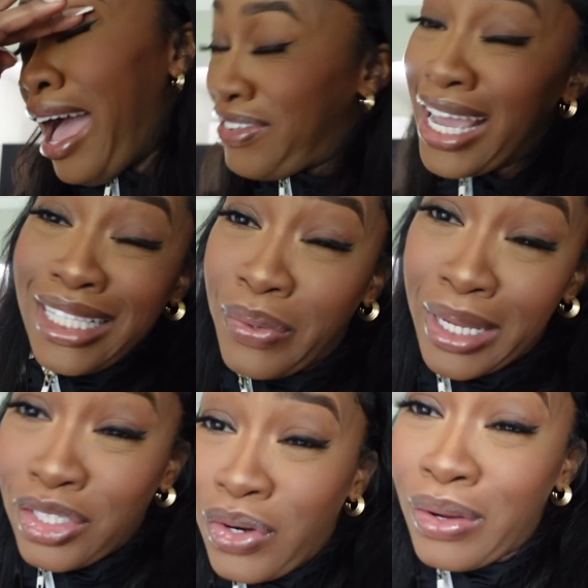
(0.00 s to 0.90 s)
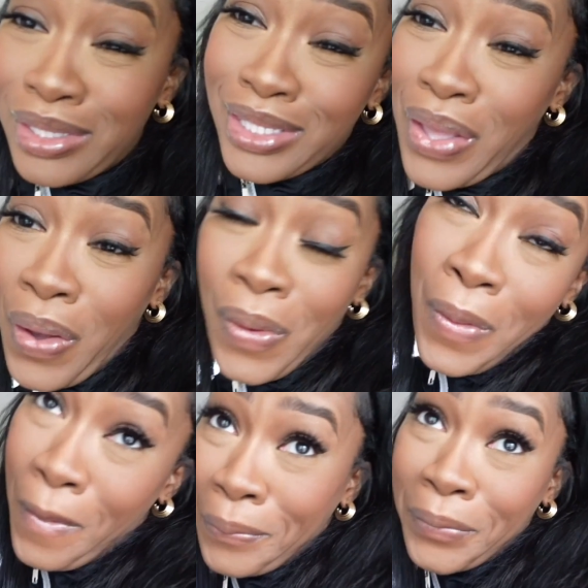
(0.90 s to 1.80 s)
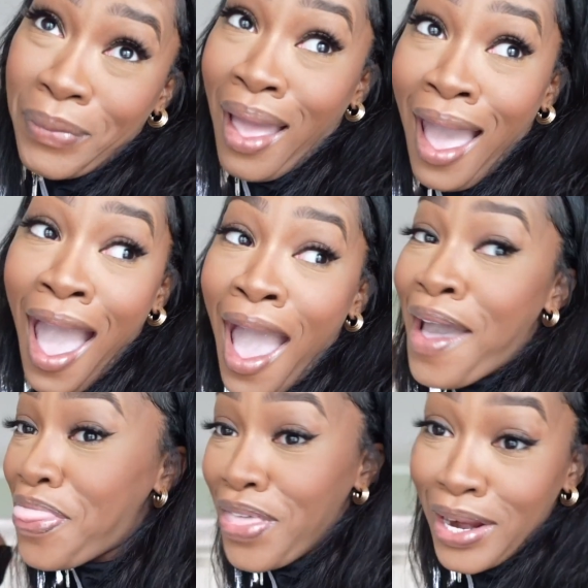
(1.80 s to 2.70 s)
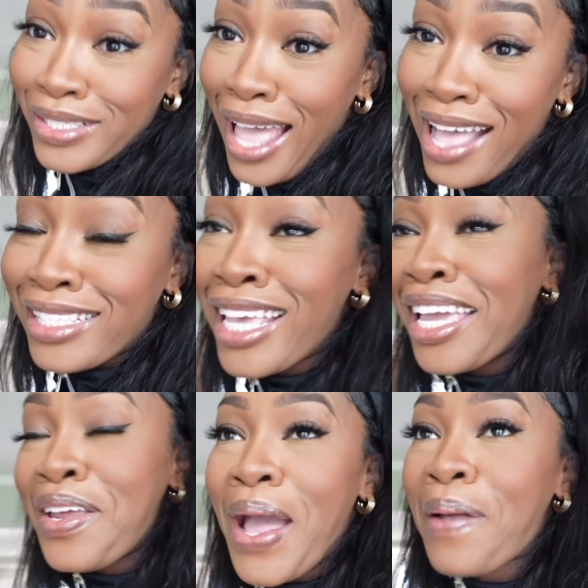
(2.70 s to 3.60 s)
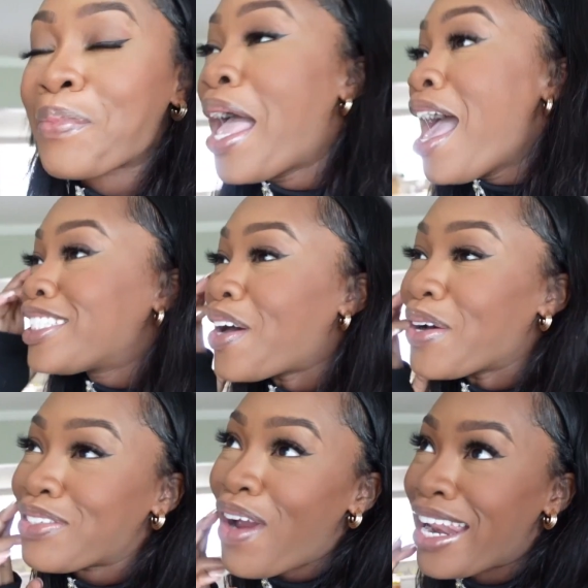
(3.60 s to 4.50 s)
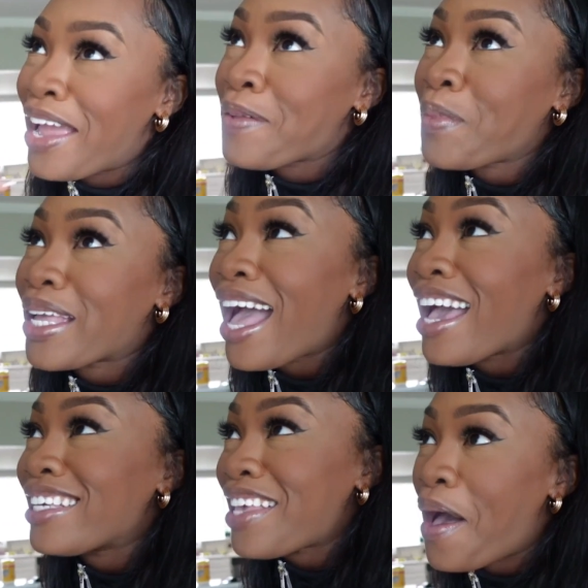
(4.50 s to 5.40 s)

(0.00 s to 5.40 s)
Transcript: forgot to do an intro, so there's that. Anyway, so it's Friday, guys.